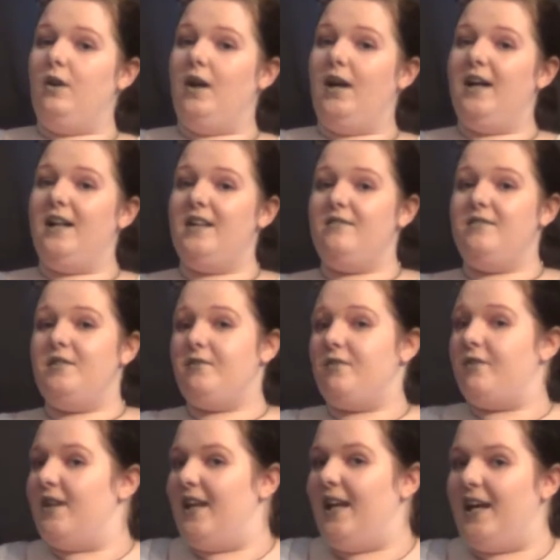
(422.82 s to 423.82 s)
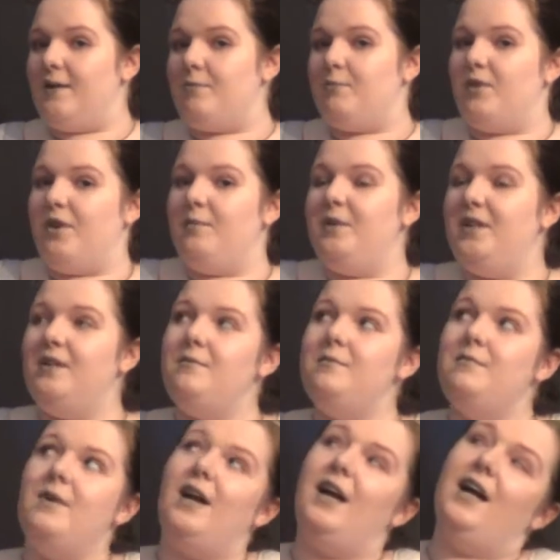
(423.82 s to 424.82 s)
And I've never really had a problem.